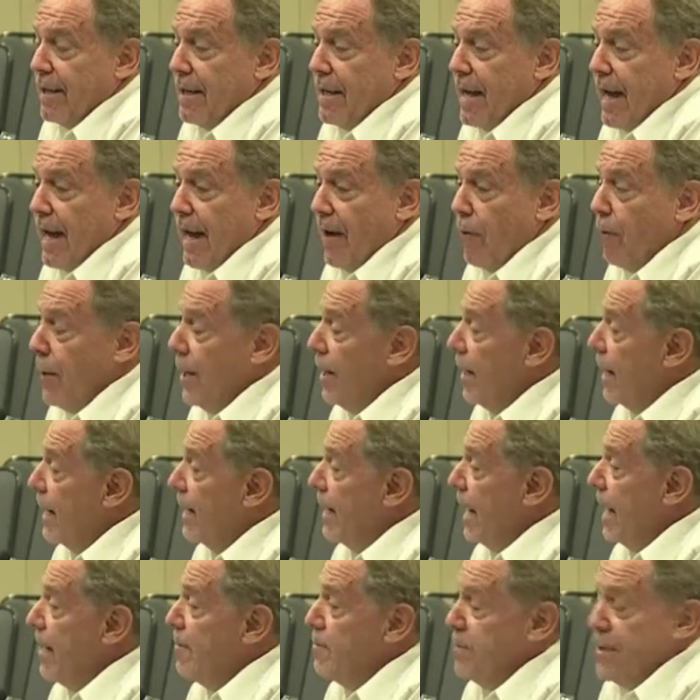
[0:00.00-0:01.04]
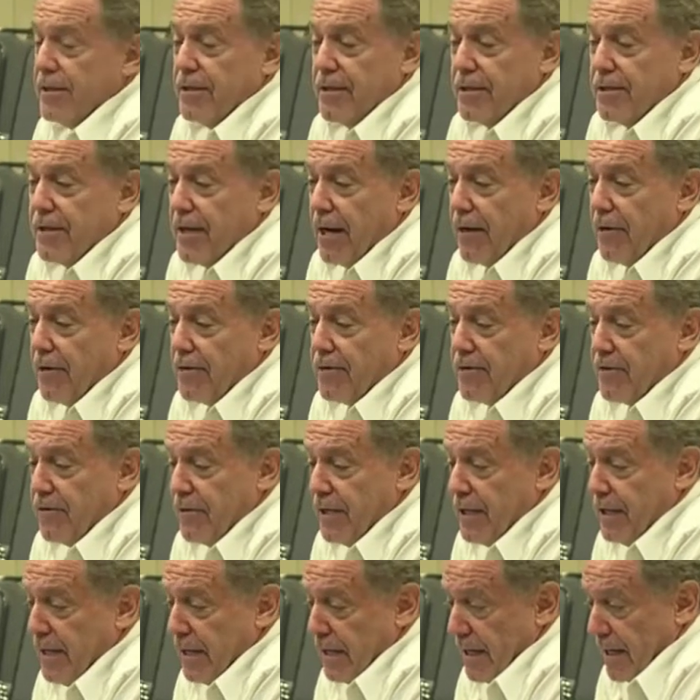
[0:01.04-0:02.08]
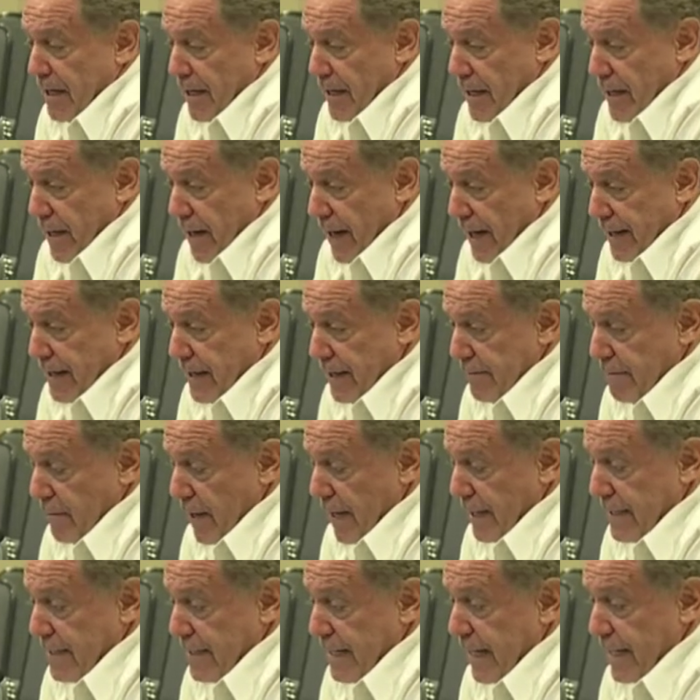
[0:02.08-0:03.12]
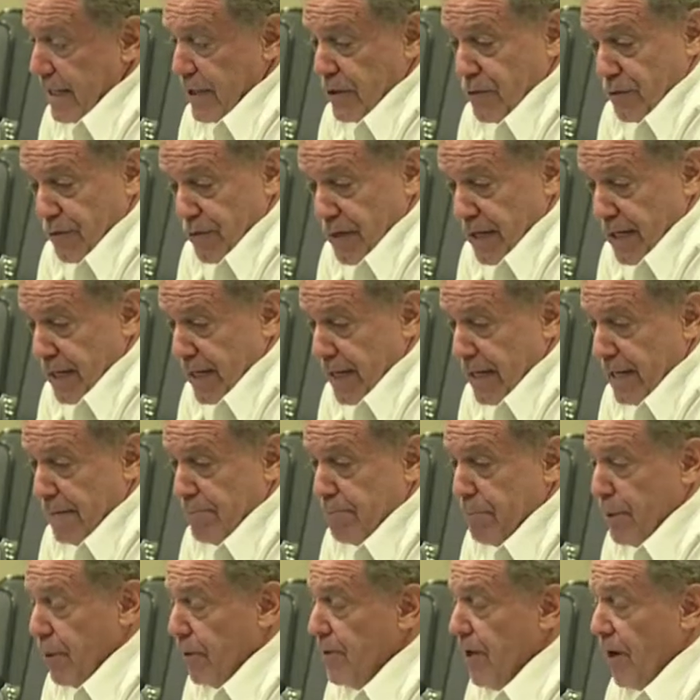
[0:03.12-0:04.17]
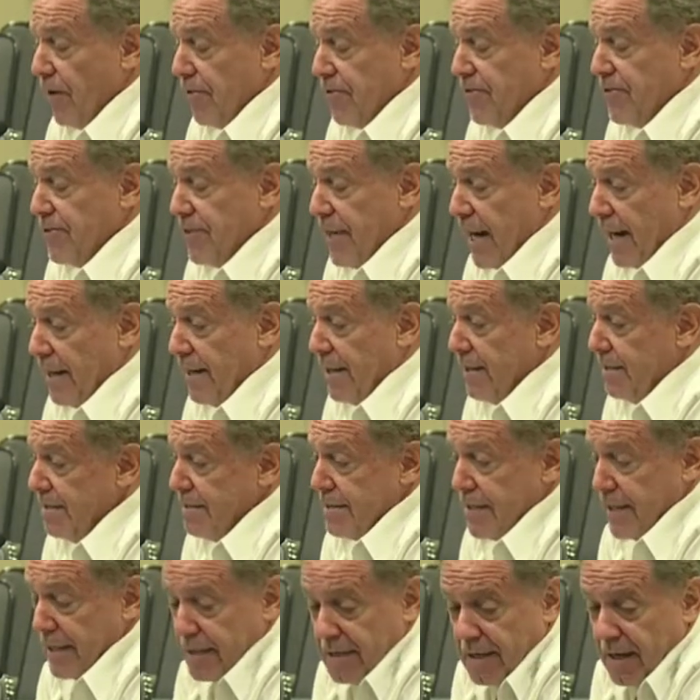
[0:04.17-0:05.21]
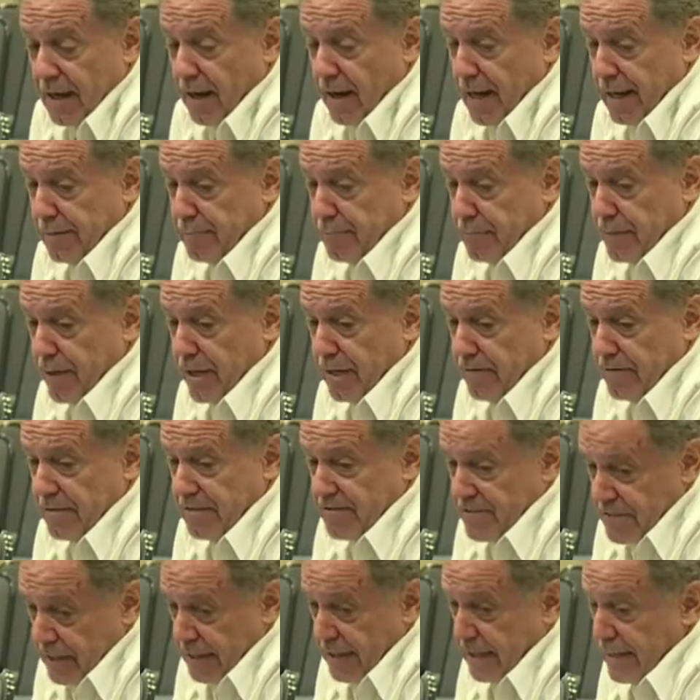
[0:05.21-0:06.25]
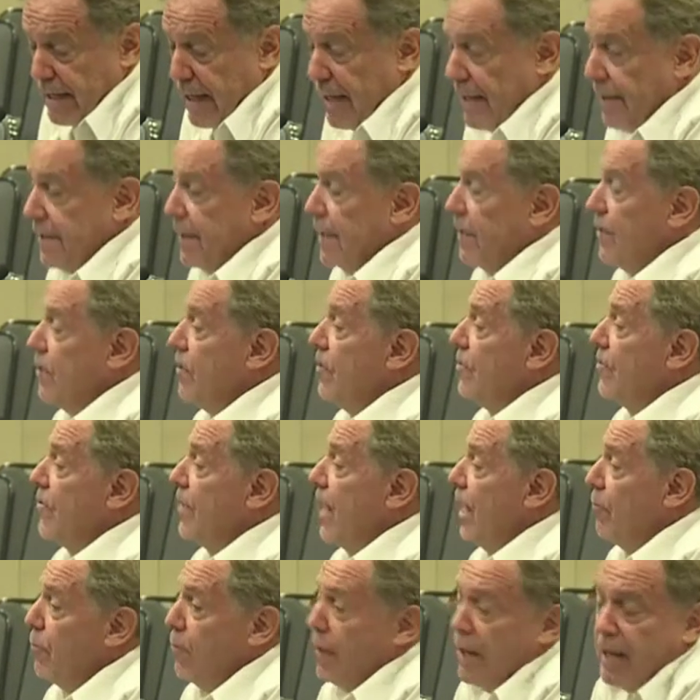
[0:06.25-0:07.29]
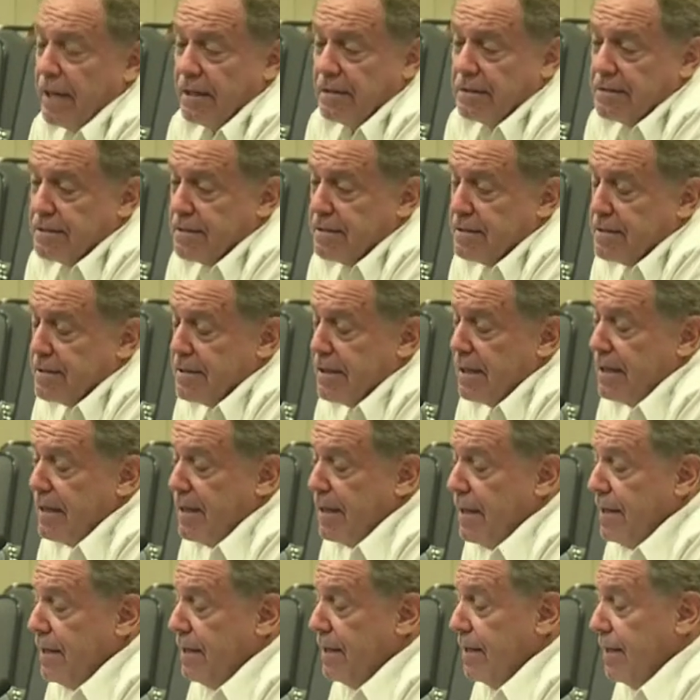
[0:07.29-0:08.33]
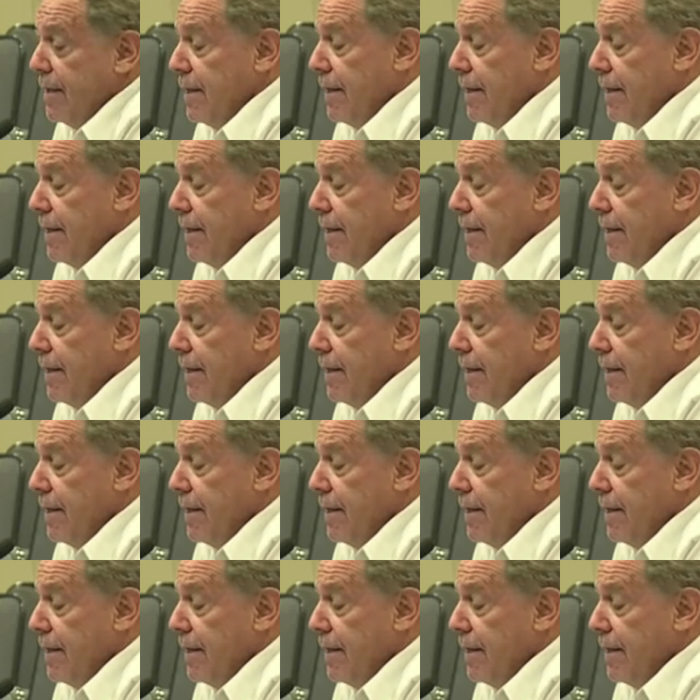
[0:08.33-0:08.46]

Now, when I came to the Territory, I did my studies for a year, built on studies that I'd previously done in New South Wales and Sydney.